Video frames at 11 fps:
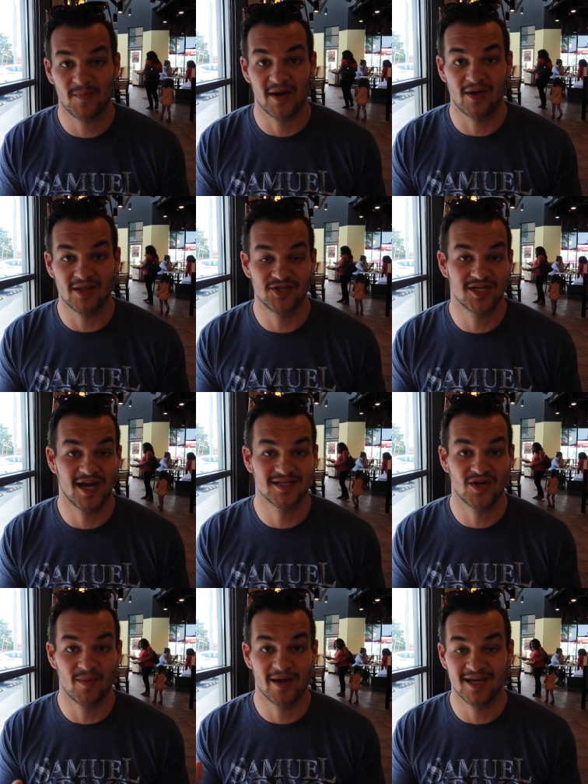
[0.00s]
up, and I'll let you
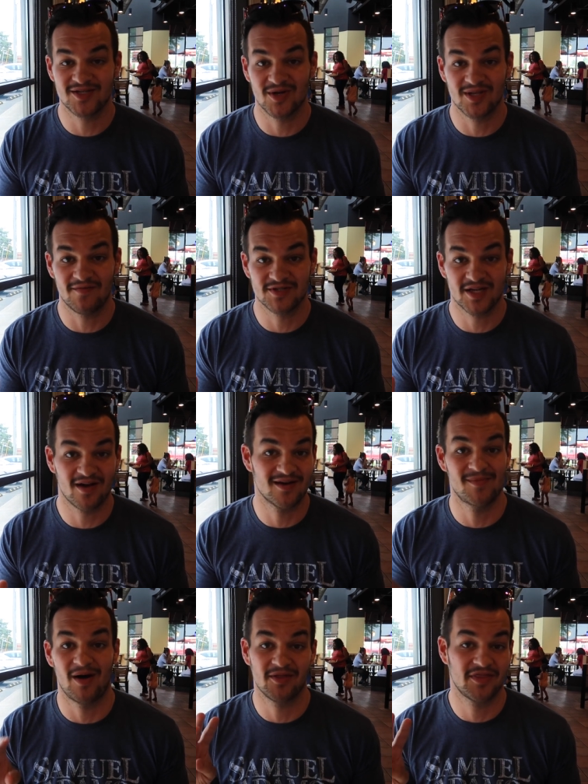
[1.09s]
guys know my ketone levels are
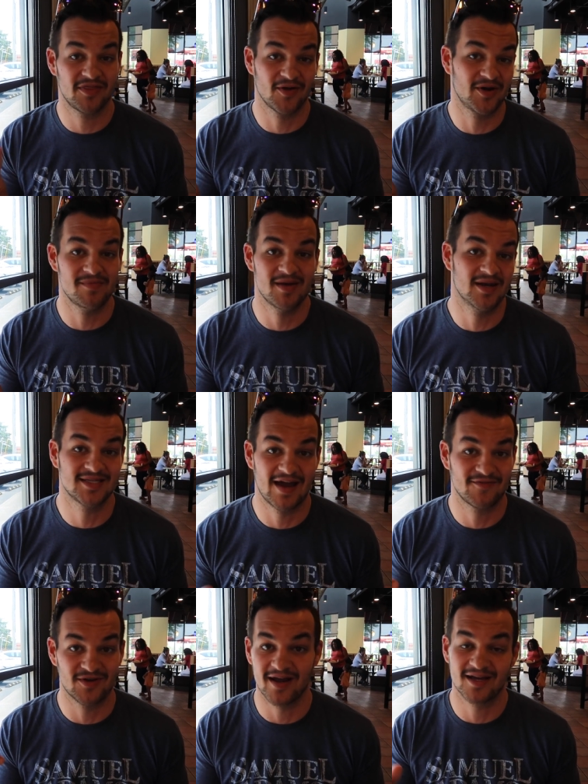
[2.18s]
in about 30 minutes
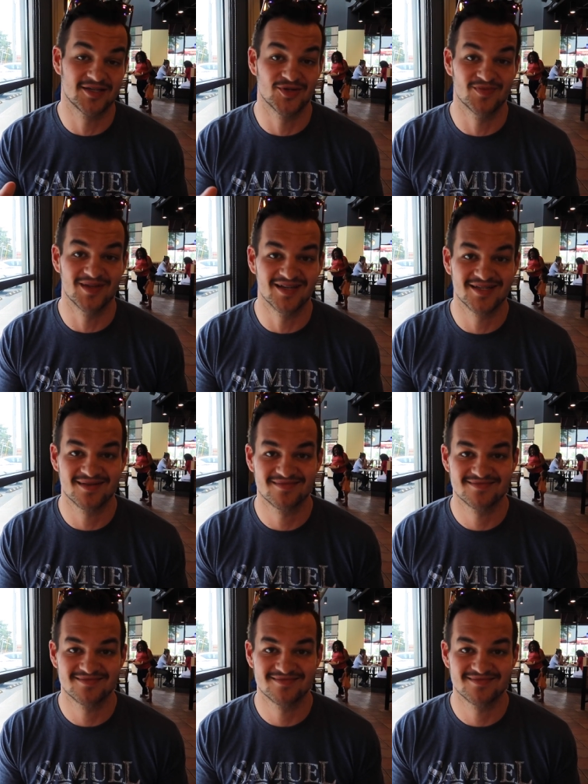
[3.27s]
after I consume this.